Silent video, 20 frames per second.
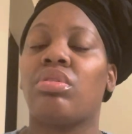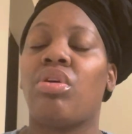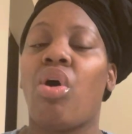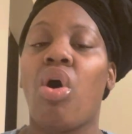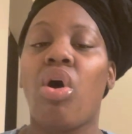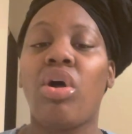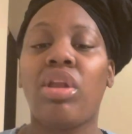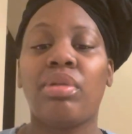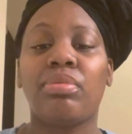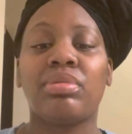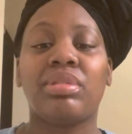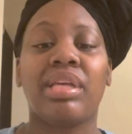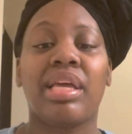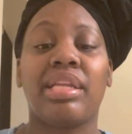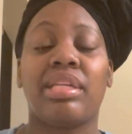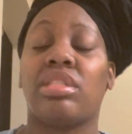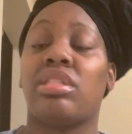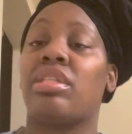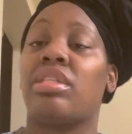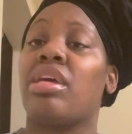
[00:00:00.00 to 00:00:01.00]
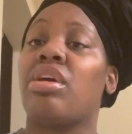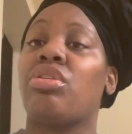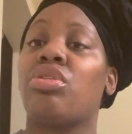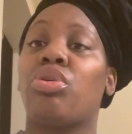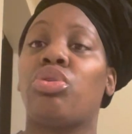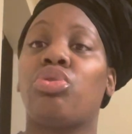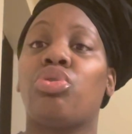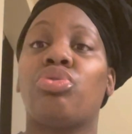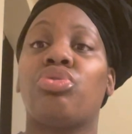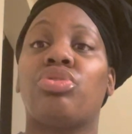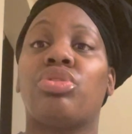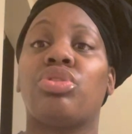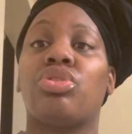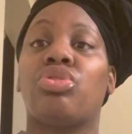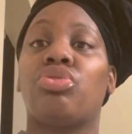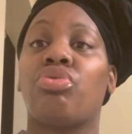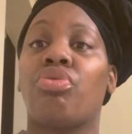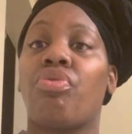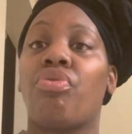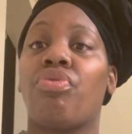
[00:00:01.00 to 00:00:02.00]
All I'm saying is tell your children the
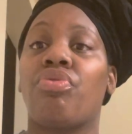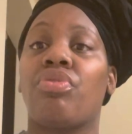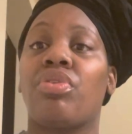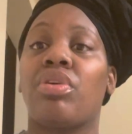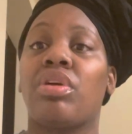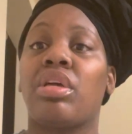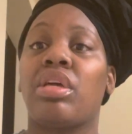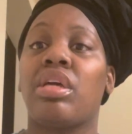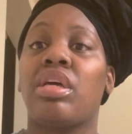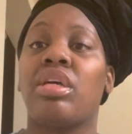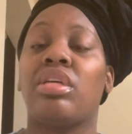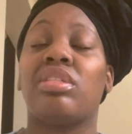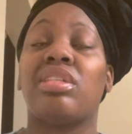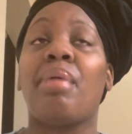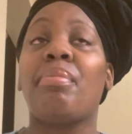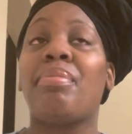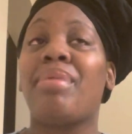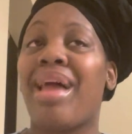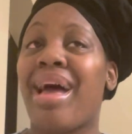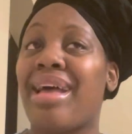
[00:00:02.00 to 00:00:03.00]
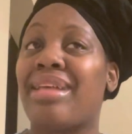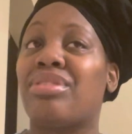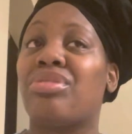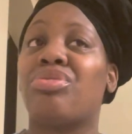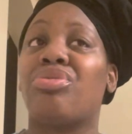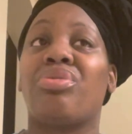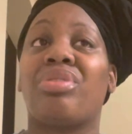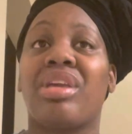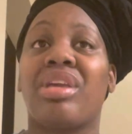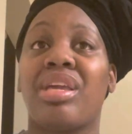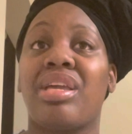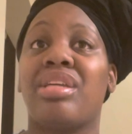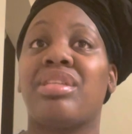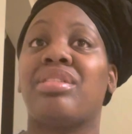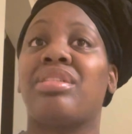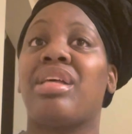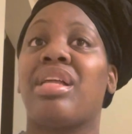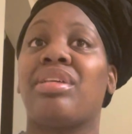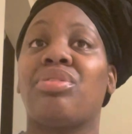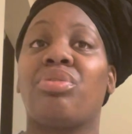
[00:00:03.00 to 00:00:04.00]
truth. Stop lying to your kids,
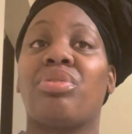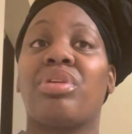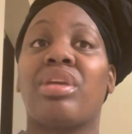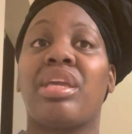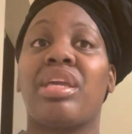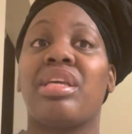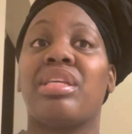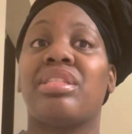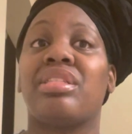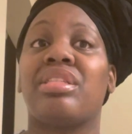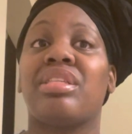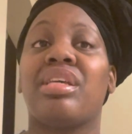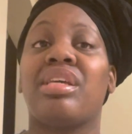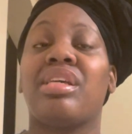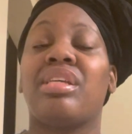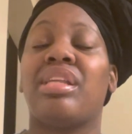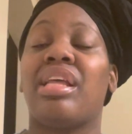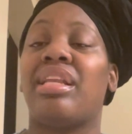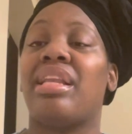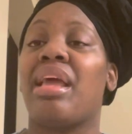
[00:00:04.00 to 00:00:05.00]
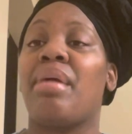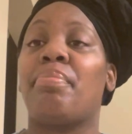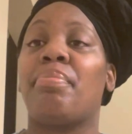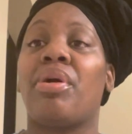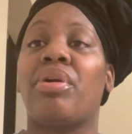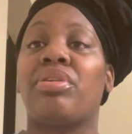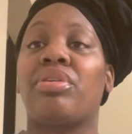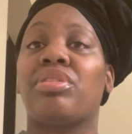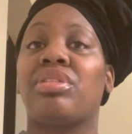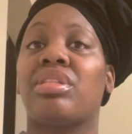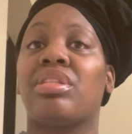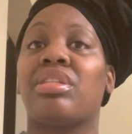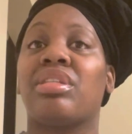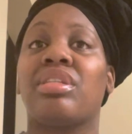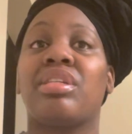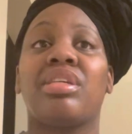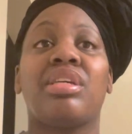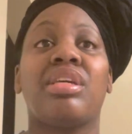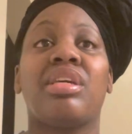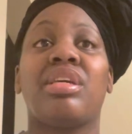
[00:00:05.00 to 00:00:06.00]
telling your kids that person,
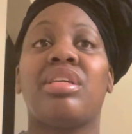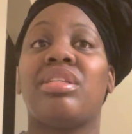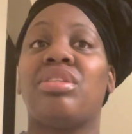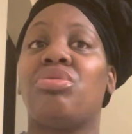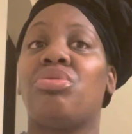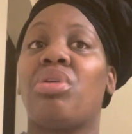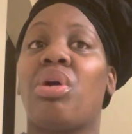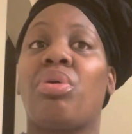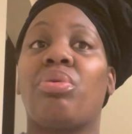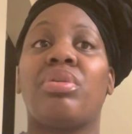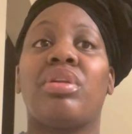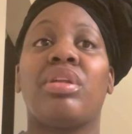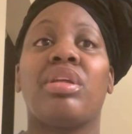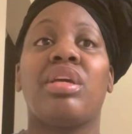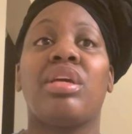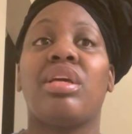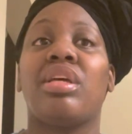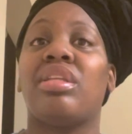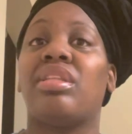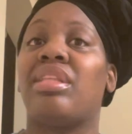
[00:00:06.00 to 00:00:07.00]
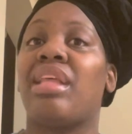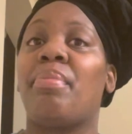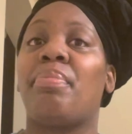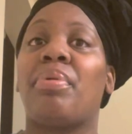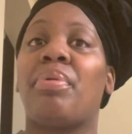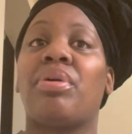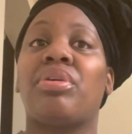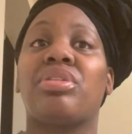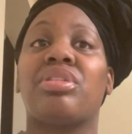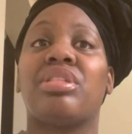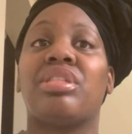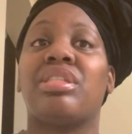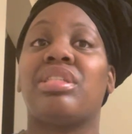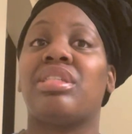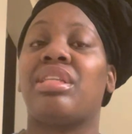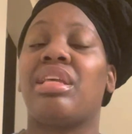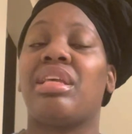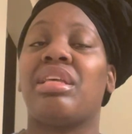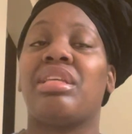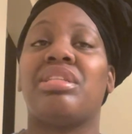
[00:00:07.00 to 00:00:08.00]
you know, that person
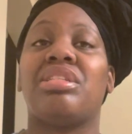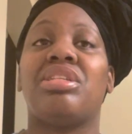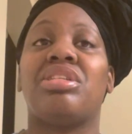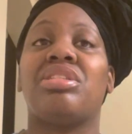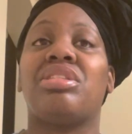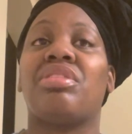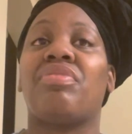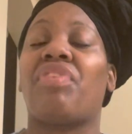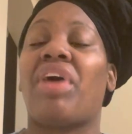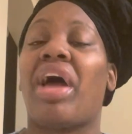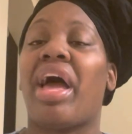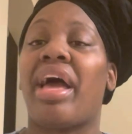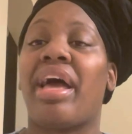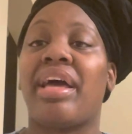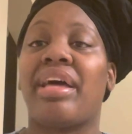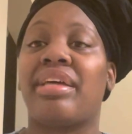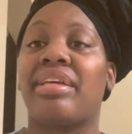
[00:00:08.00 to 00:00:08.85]
is just fine.